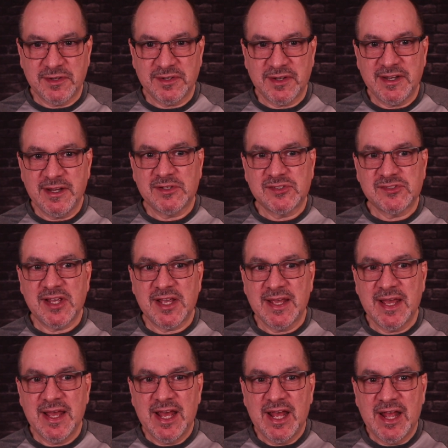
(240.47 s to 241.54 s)
one, and he would say,
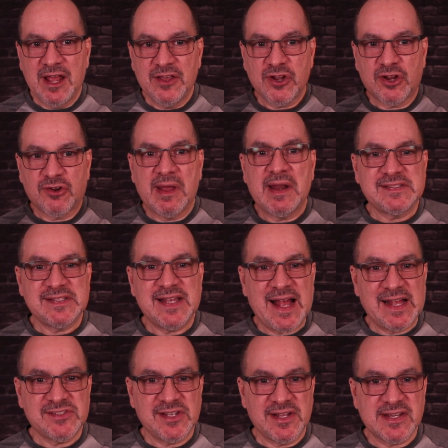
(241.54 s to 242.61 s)
"Your greatest
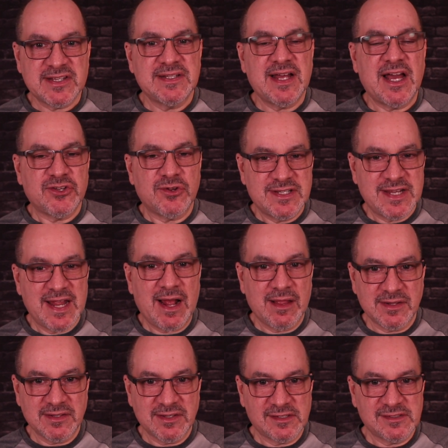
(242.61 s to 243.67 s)
asset is not your
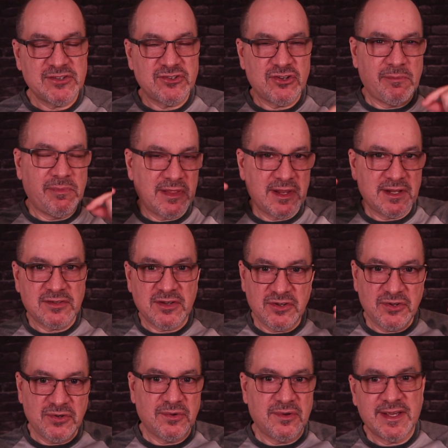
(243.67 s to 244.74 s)
talent. It's not your ability to
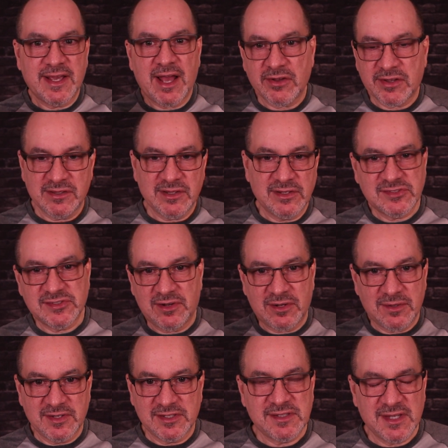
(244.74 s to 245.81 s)
do calculus and all
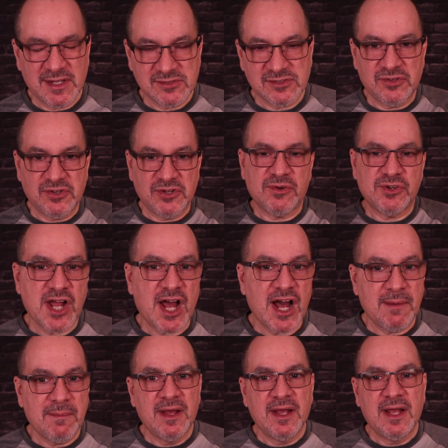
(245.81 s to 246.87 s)
these things to do your
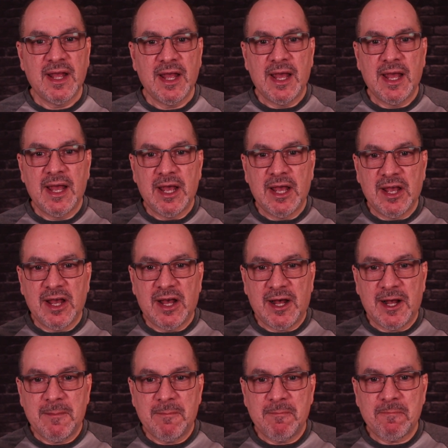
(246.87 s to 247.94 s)
job,
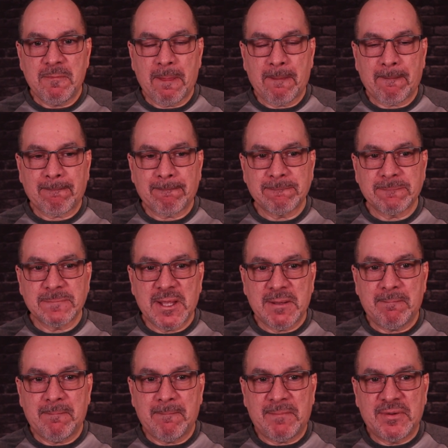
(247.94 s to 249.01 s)
um,
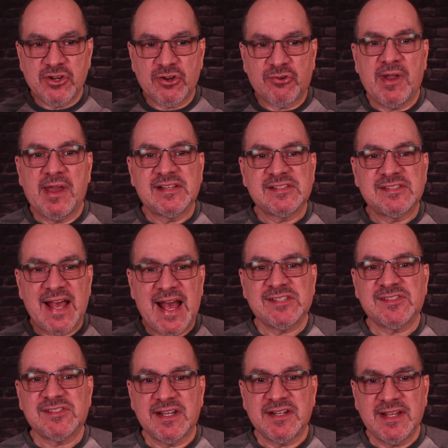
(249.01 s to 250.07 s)
but your greatest
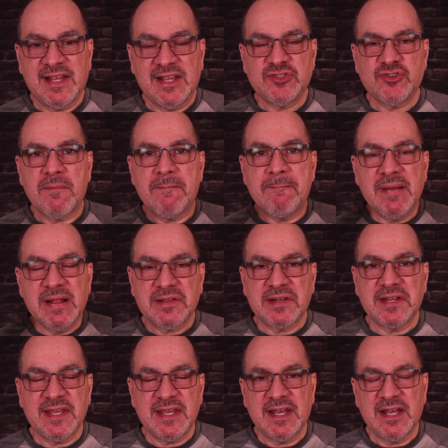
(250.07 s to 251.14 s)
asset is your
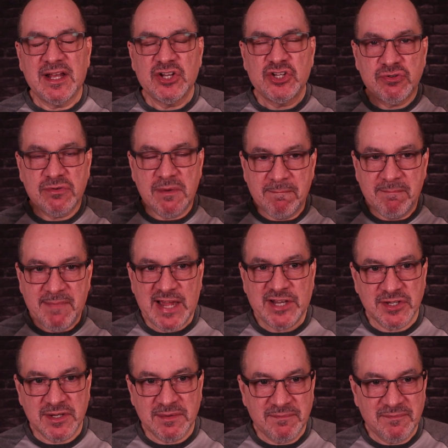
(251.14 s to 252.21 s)
ability to
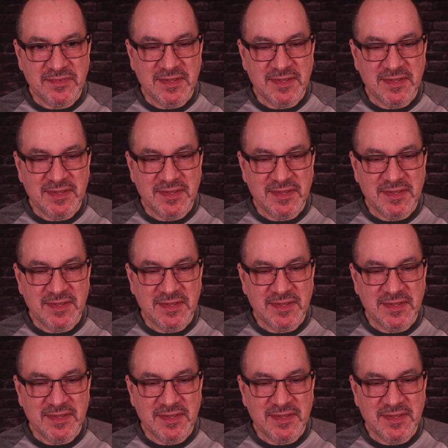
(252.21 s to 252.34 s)
imagine."